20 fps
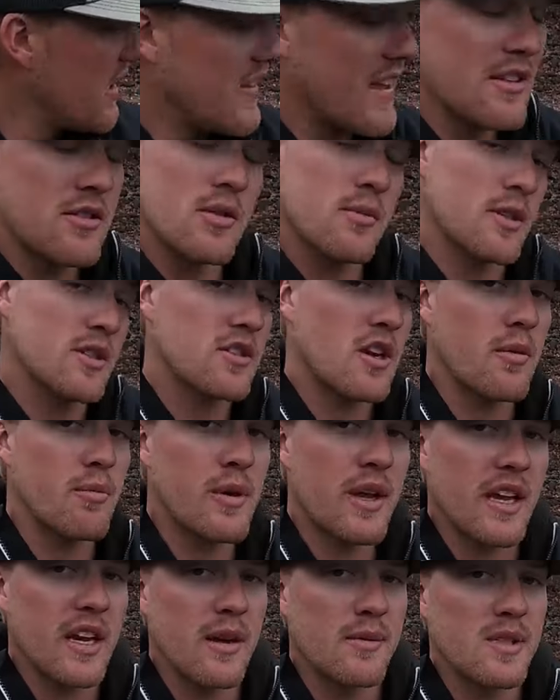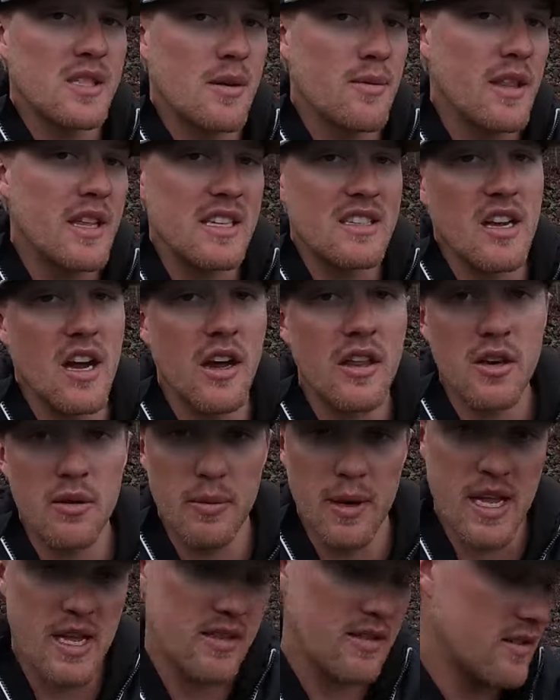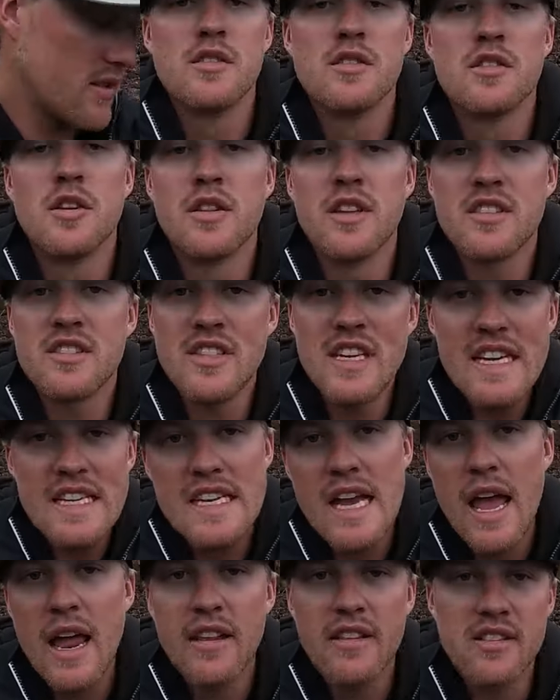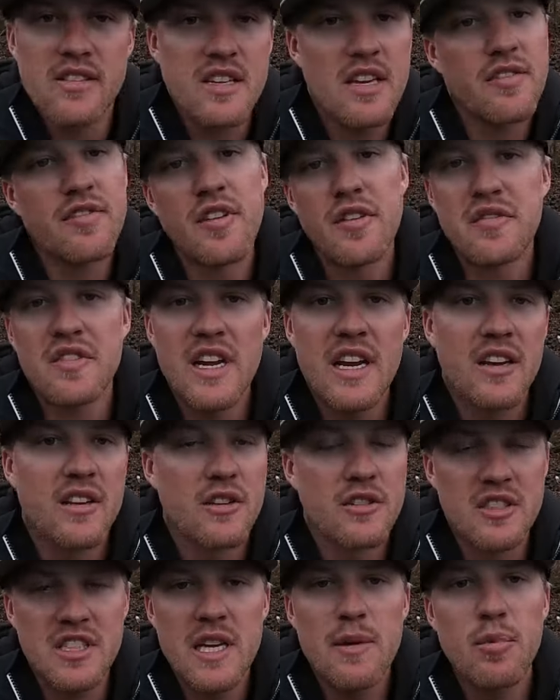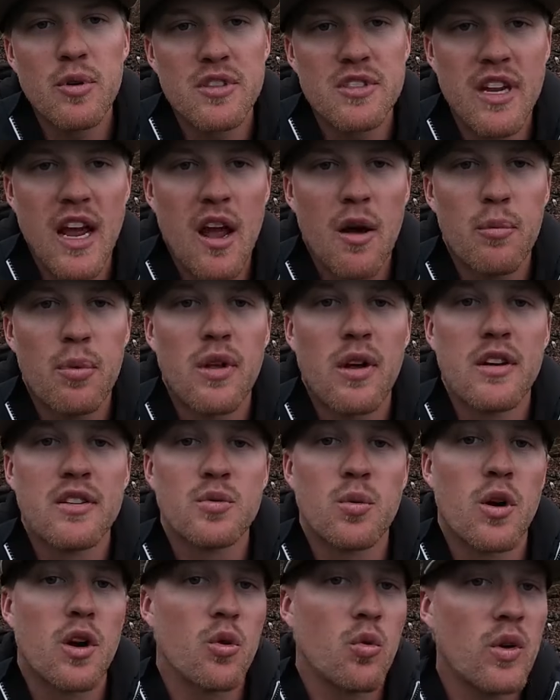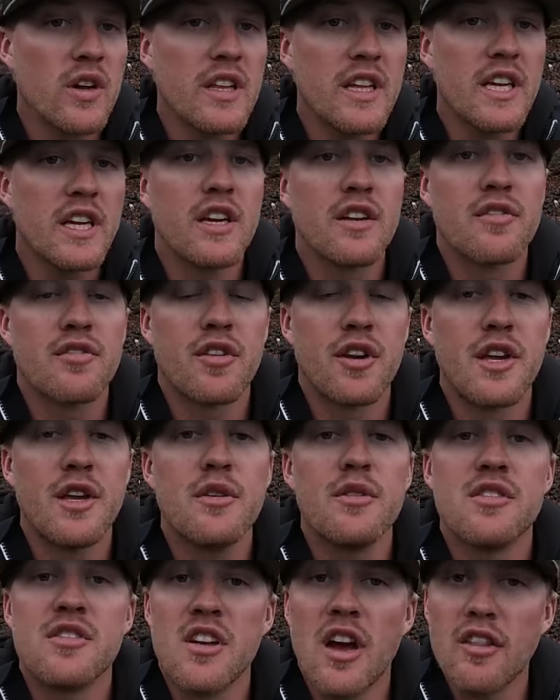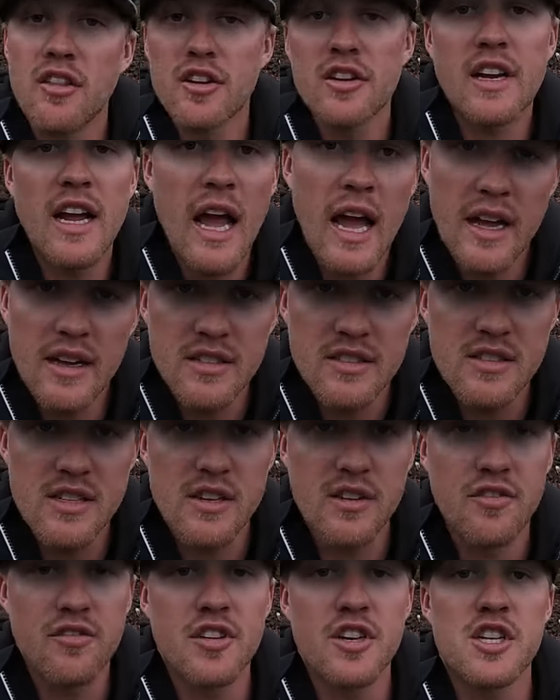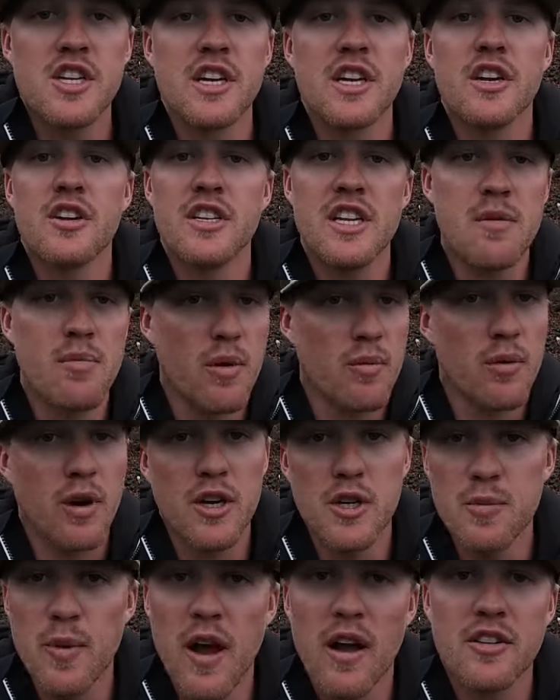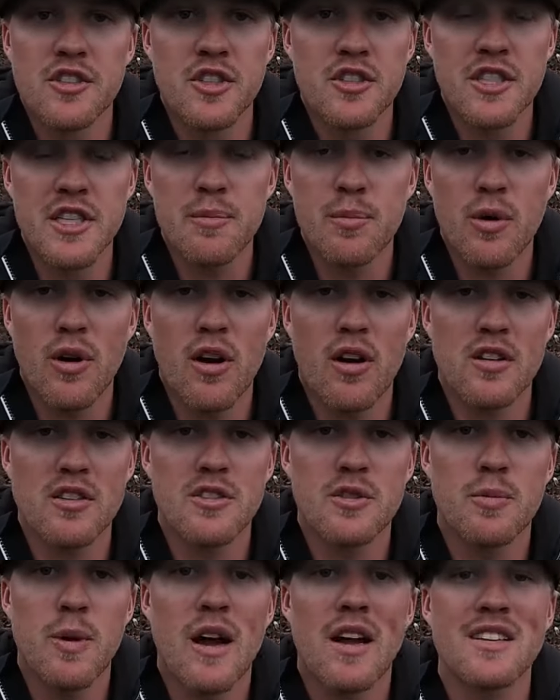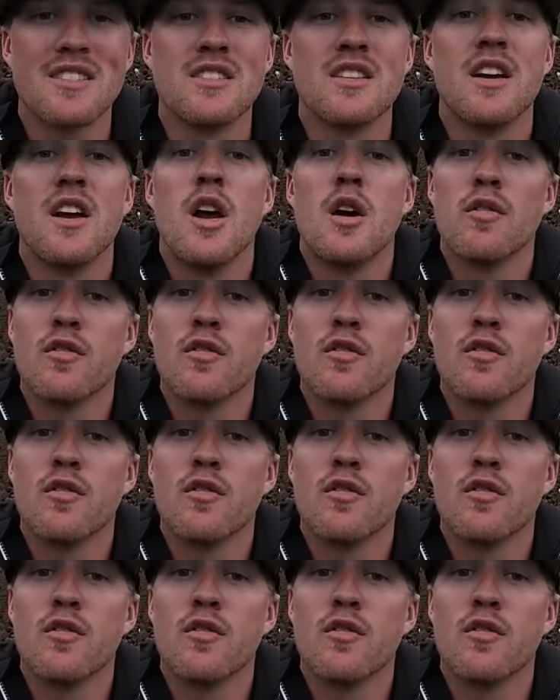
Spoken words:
That's when I'm gonna start picking up some of these other baits. So the C10 and the C15, those deeper style plugs, work really good for you southern guys that are fishing your deeper brush piles, your deeper hard spots.